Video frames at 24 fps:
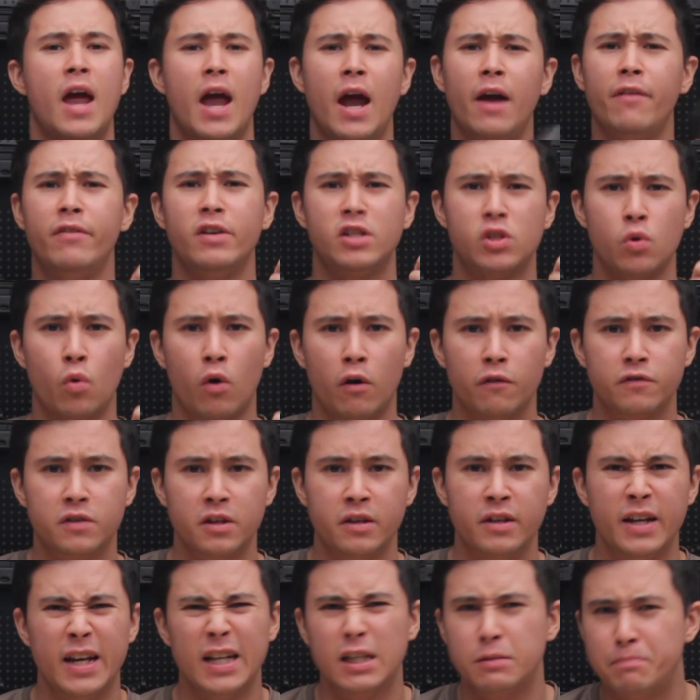every so
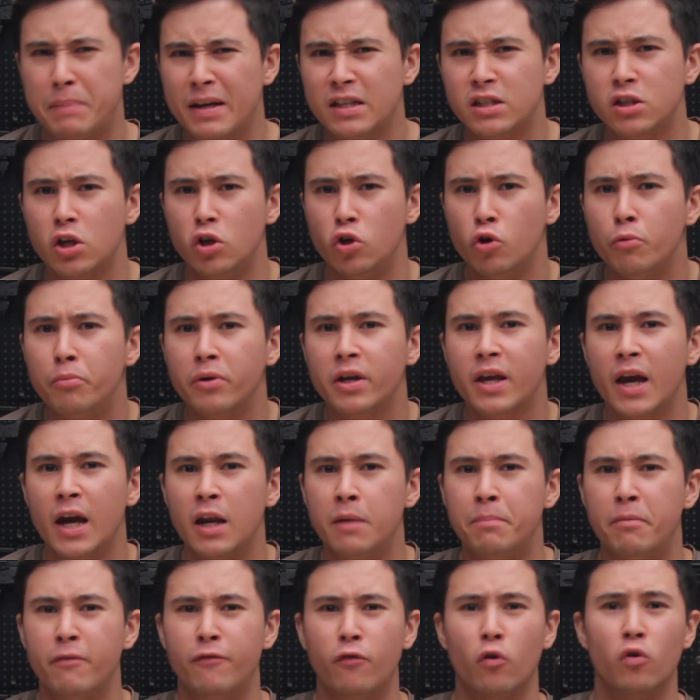often, it's best to
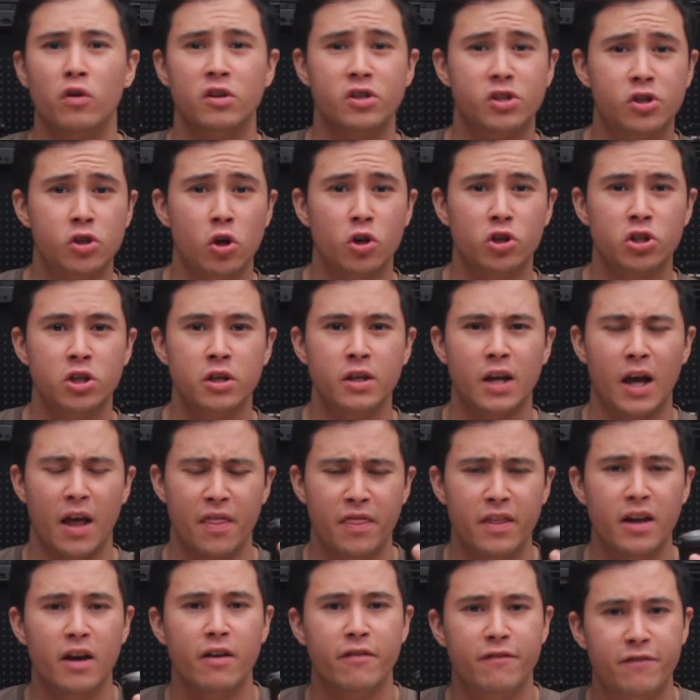lubricate before insertion
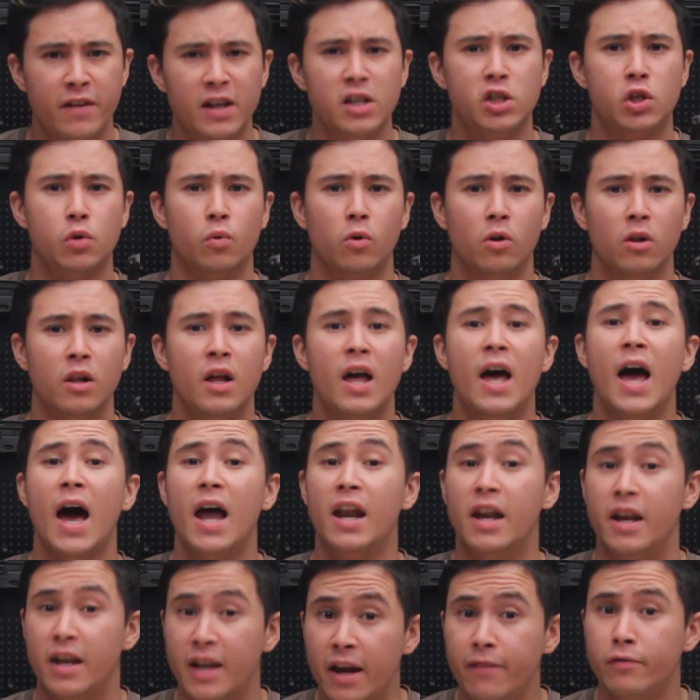and the eventual
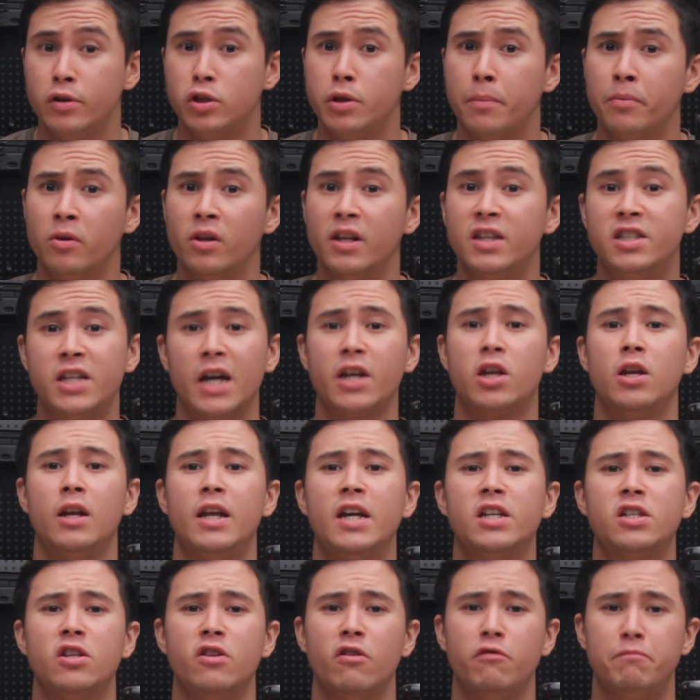and inevitable
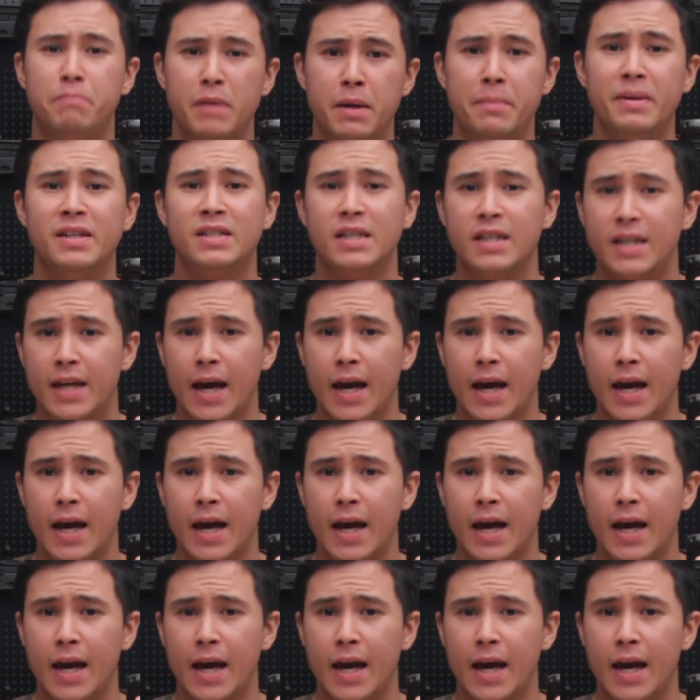ejaculation of BBs and